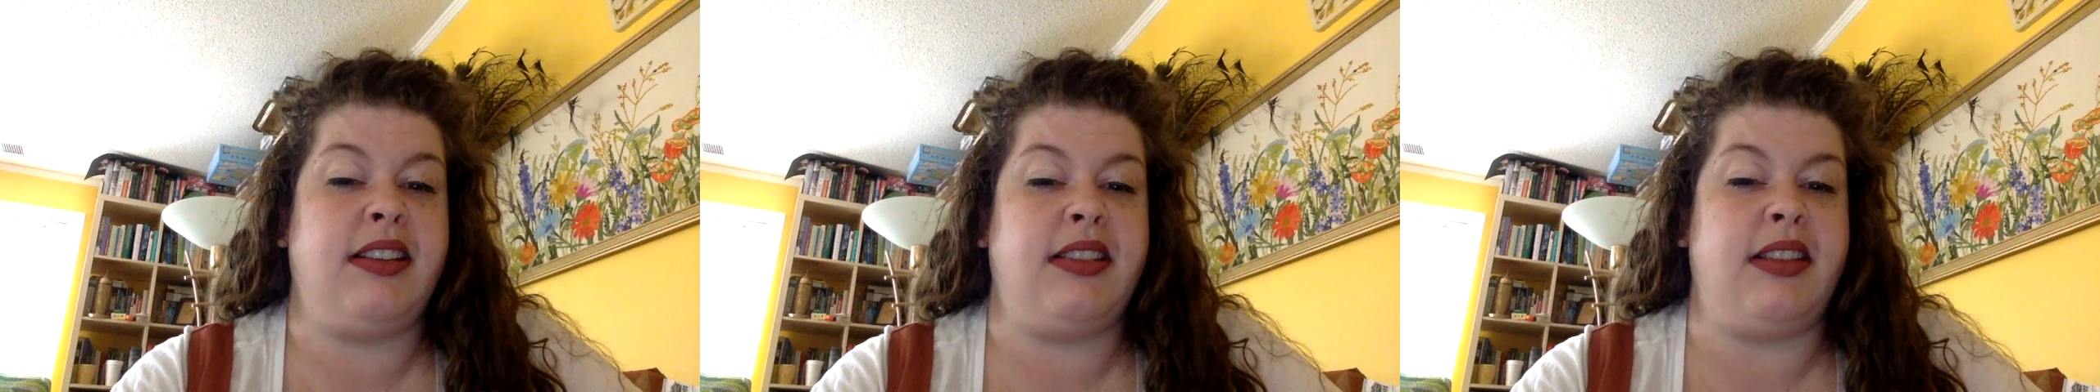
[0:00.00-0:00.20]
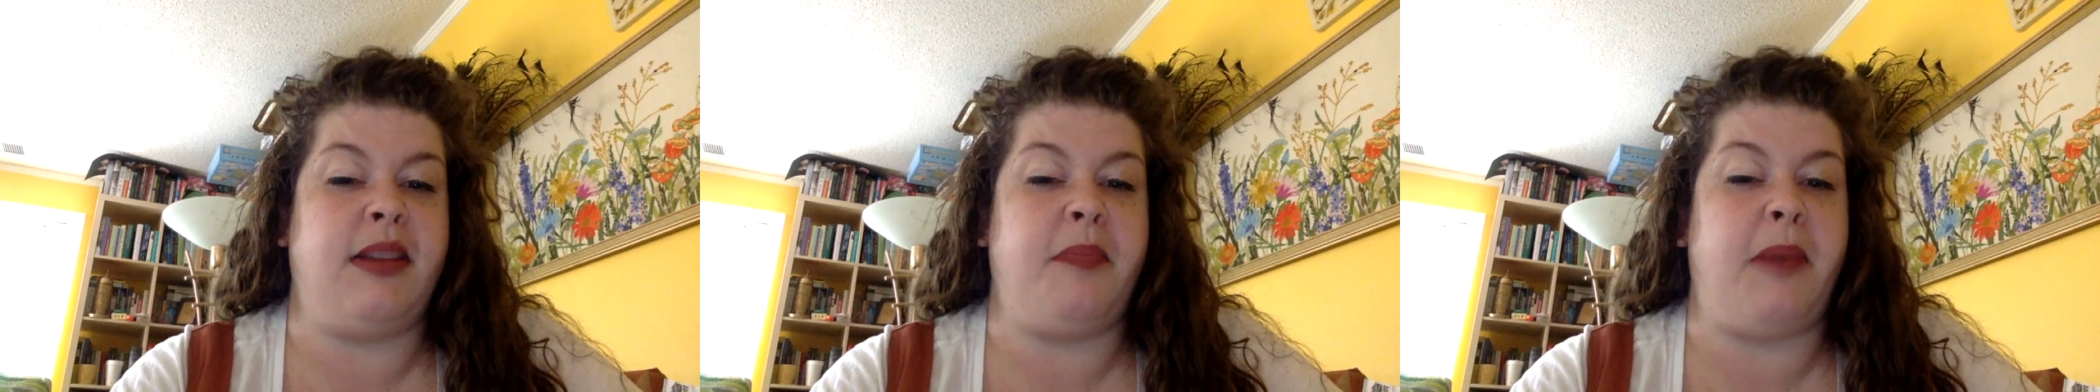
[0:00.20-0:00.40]

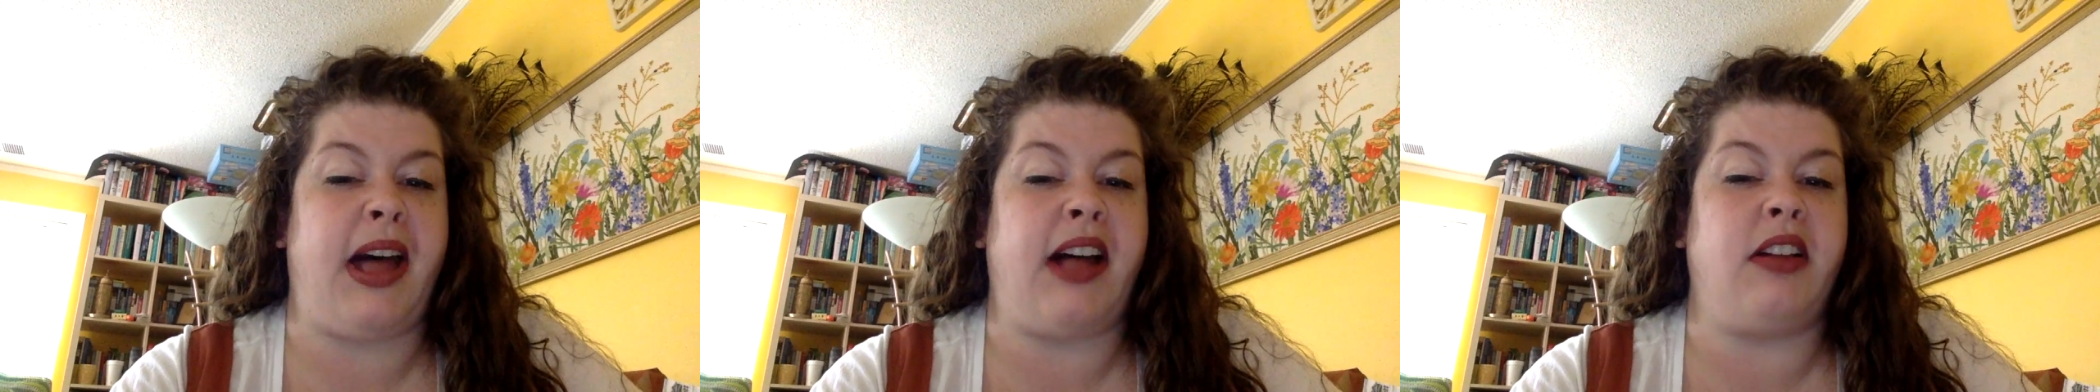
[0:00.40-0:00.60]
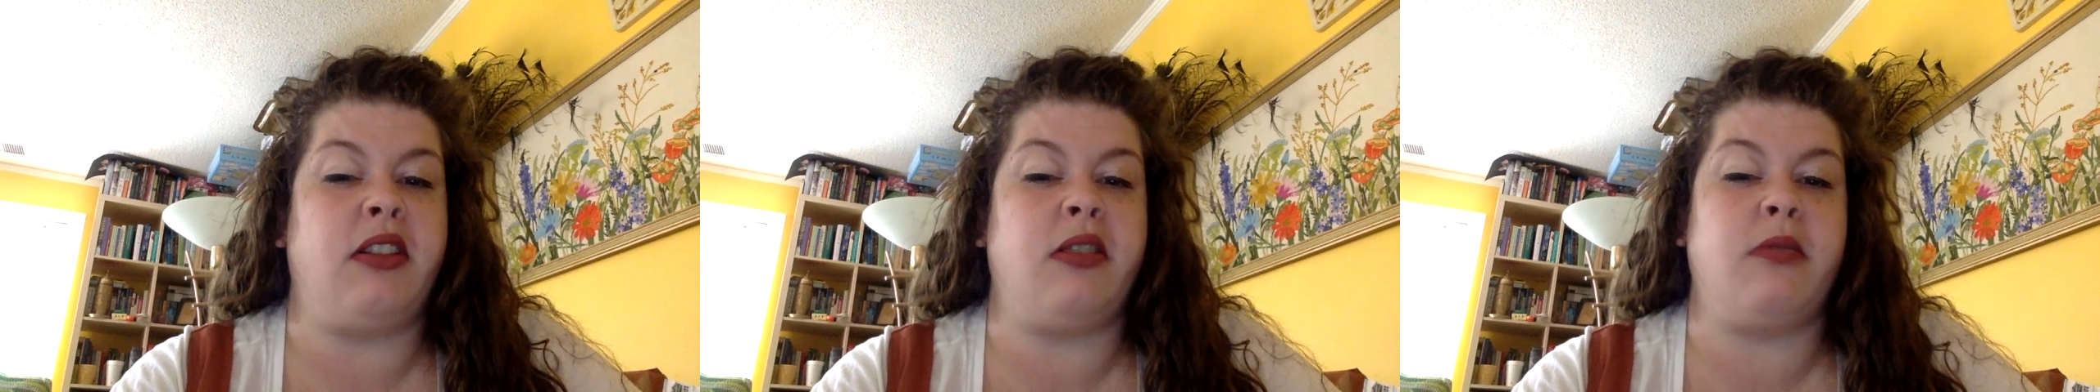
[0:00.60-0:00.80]
Then a
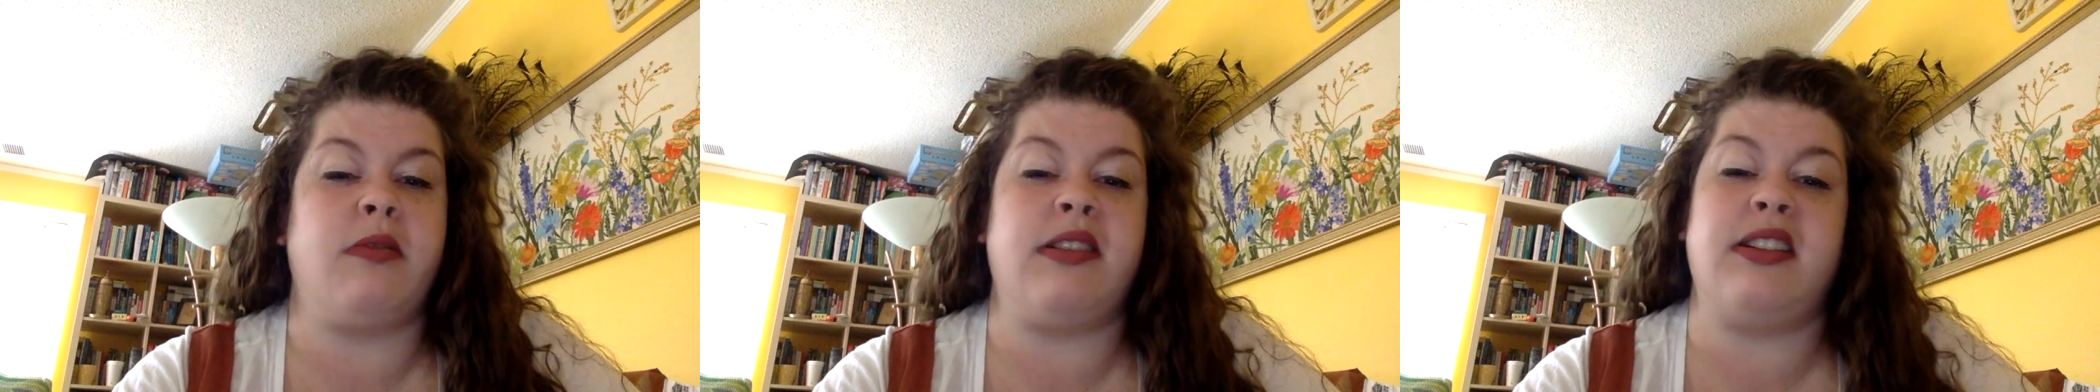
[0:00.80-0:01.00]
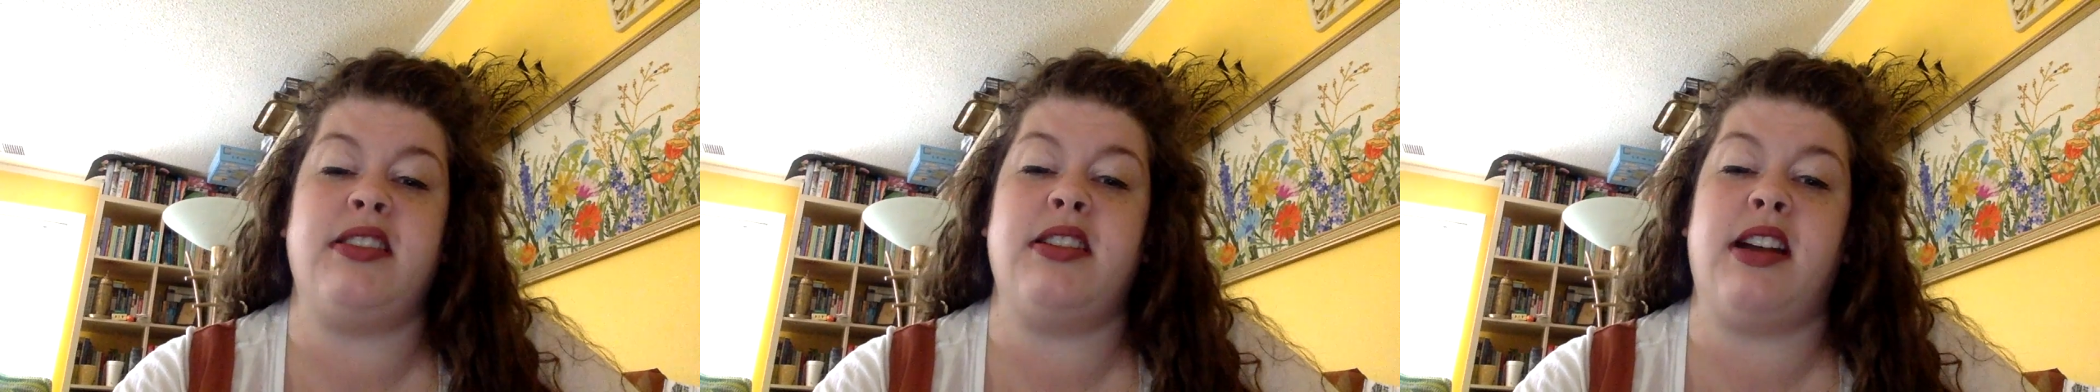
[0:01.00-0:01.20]

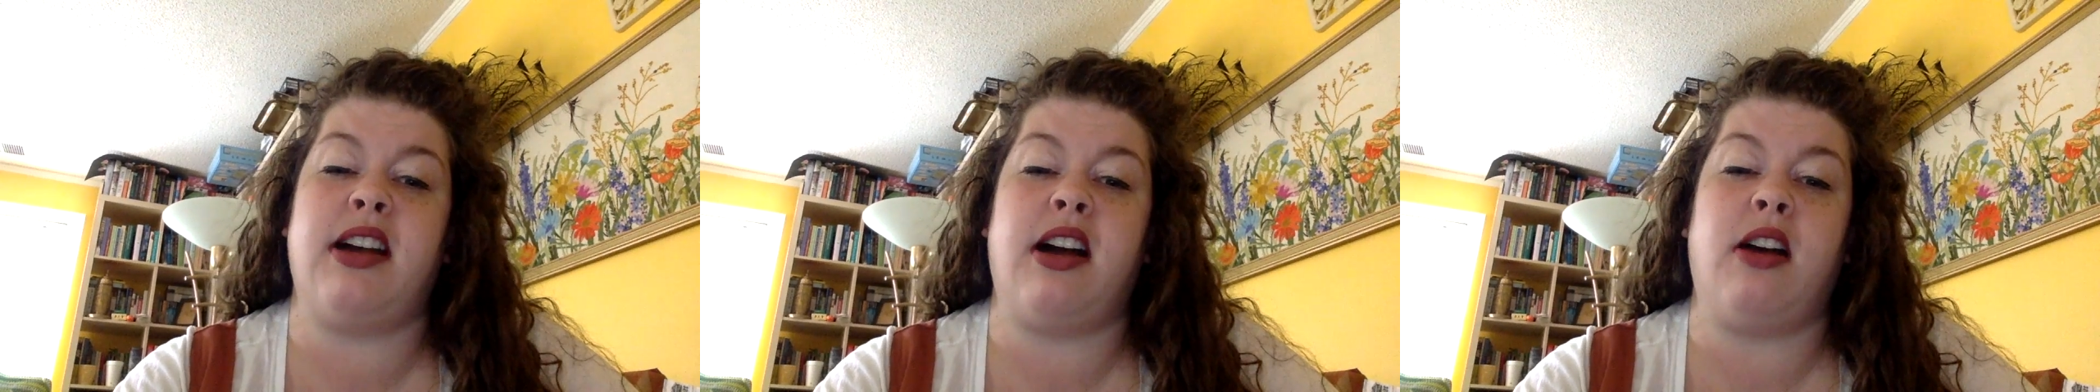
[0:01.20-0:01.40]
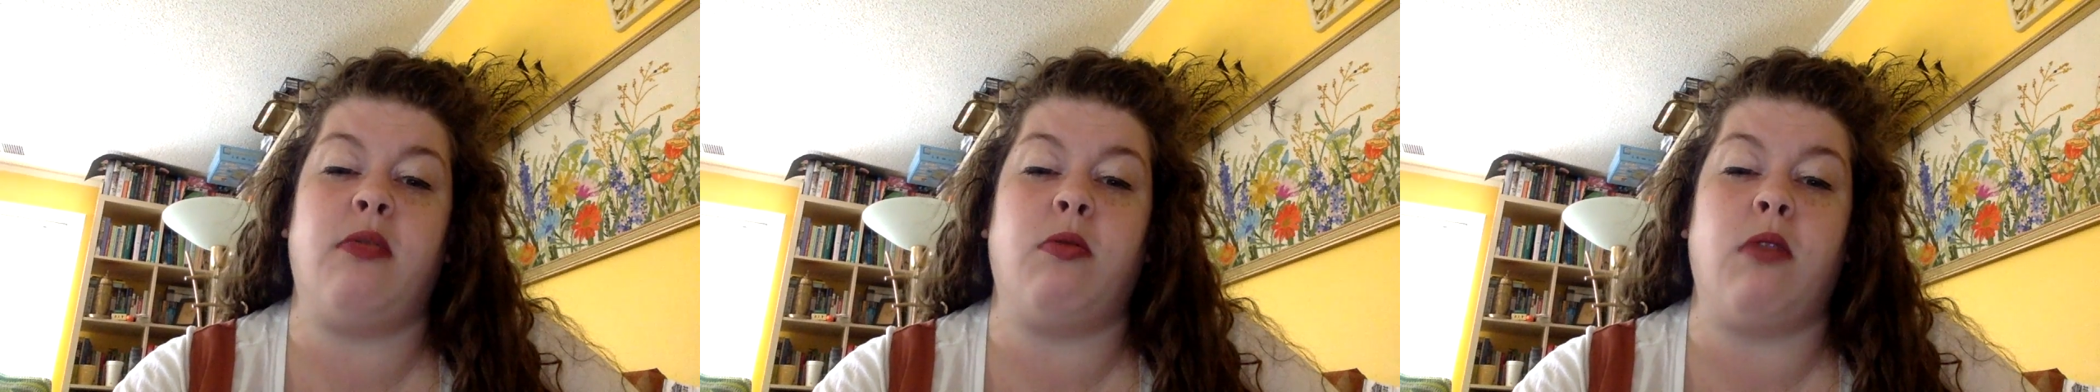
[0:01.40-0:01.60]

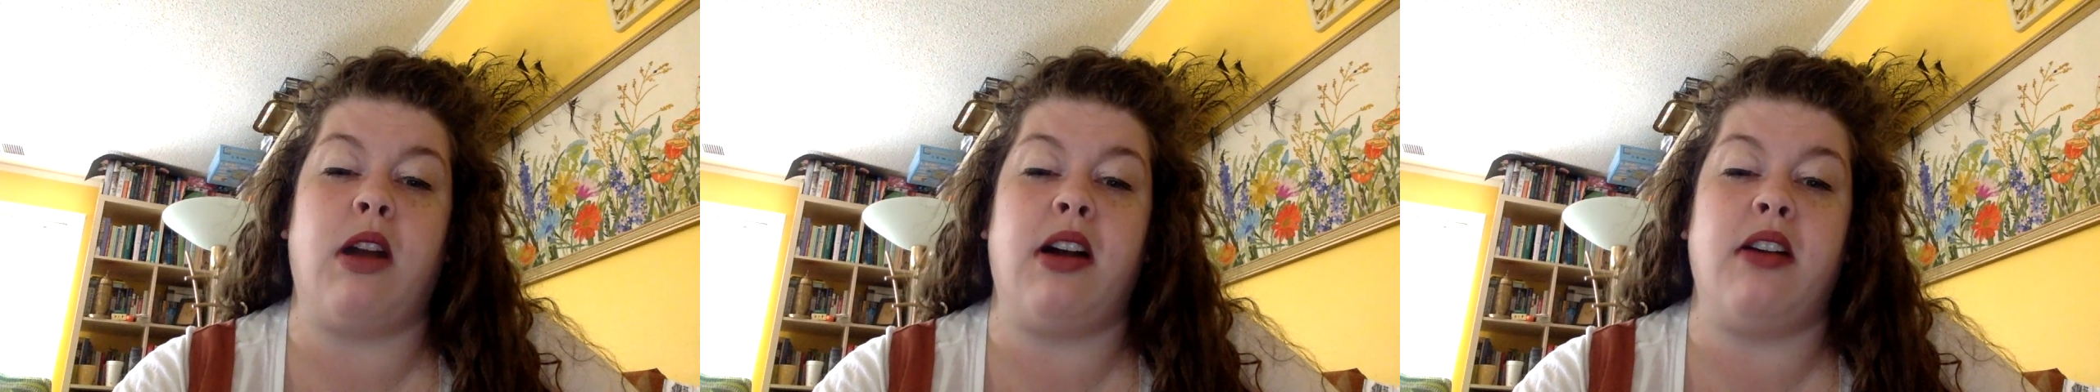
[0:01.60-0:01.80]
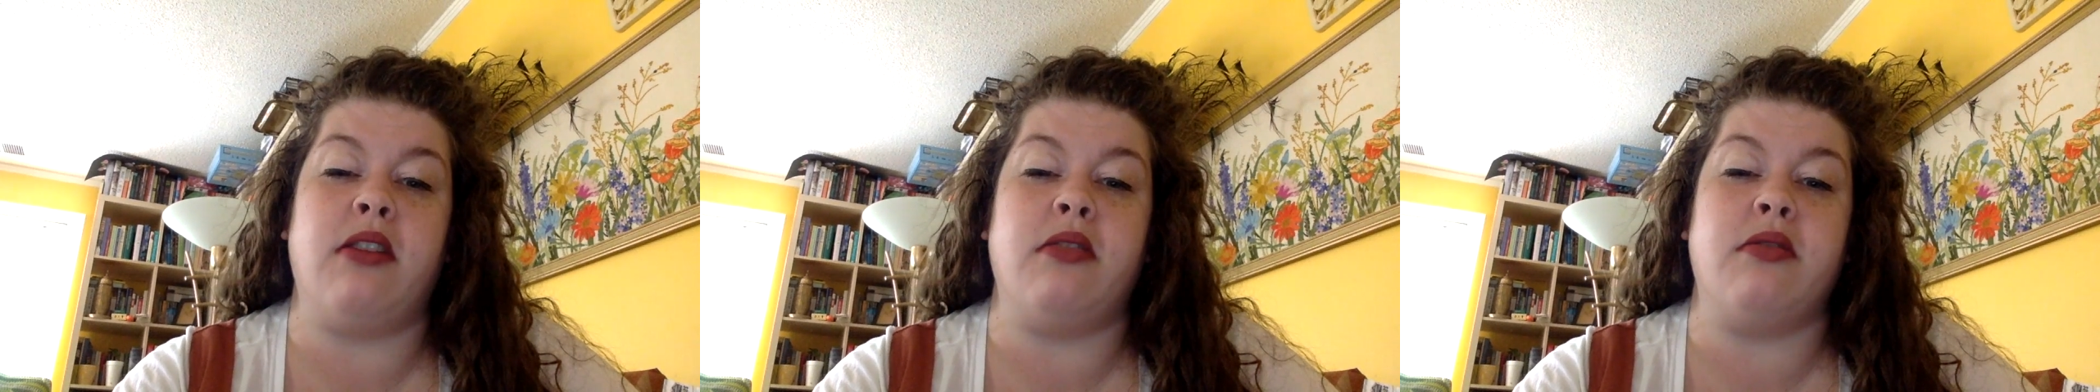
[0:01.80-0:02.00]
ballerina
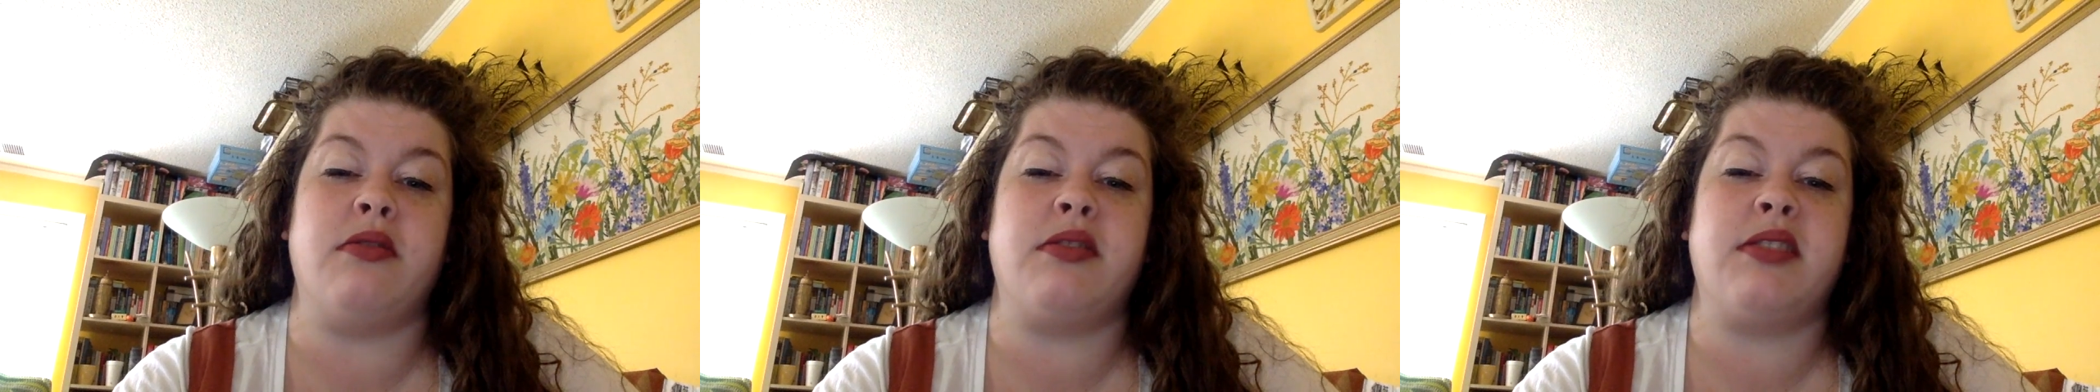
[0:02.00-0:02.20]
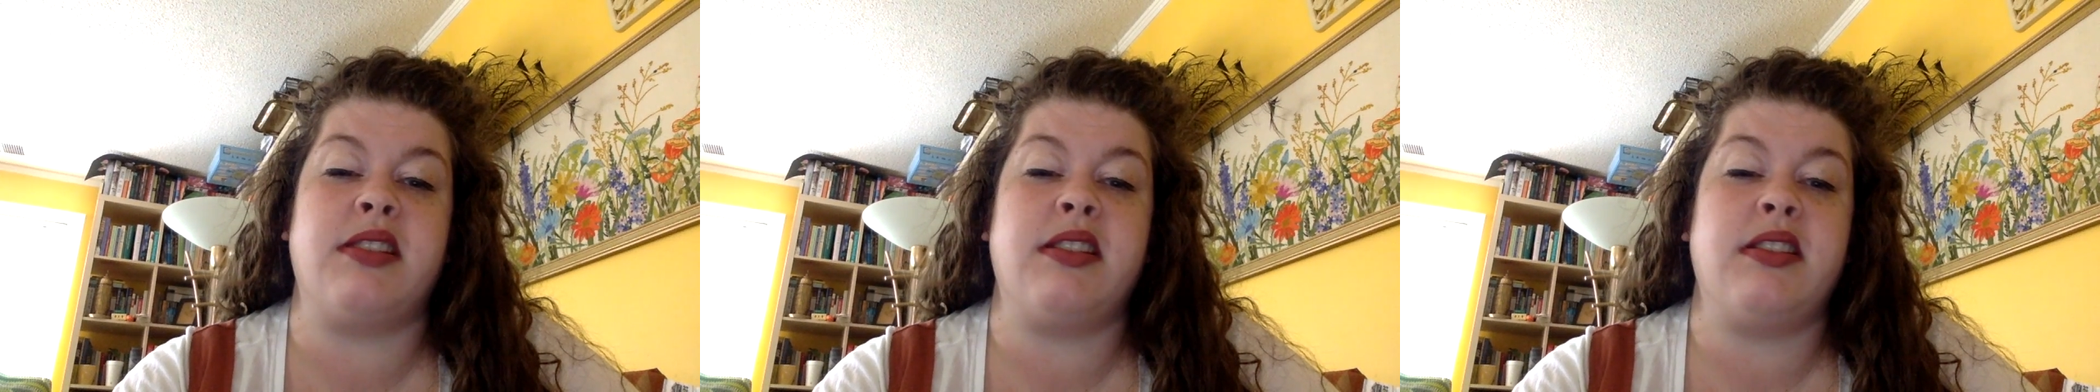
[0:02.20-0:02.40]

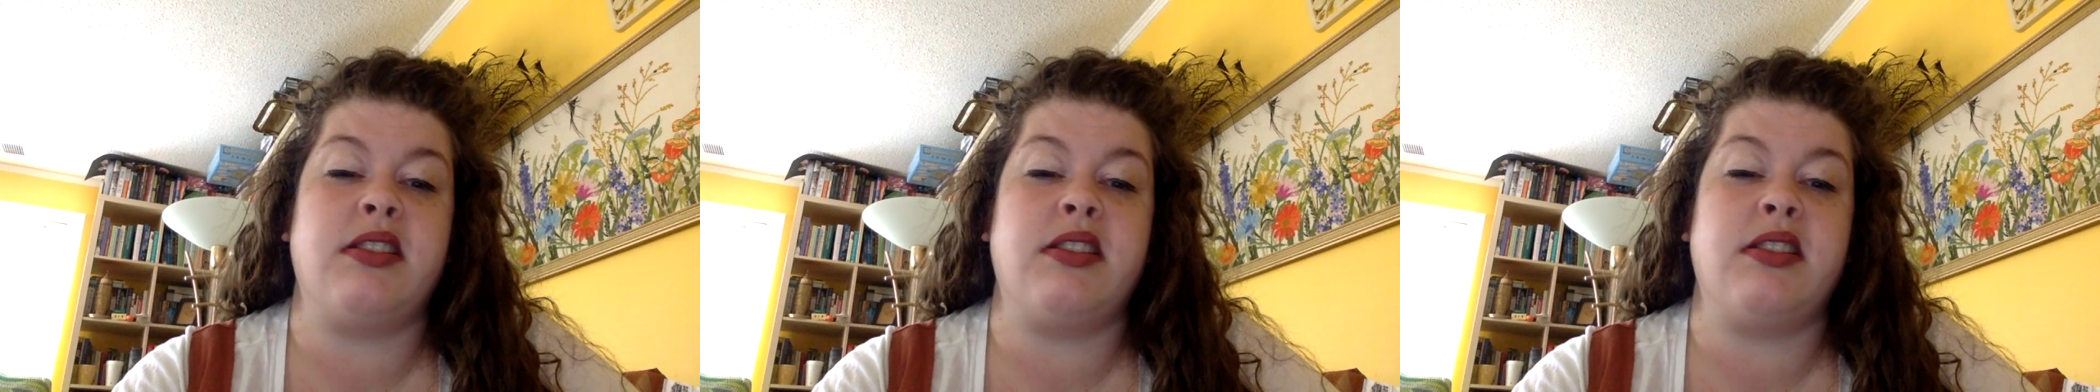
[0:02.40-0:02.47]
arose,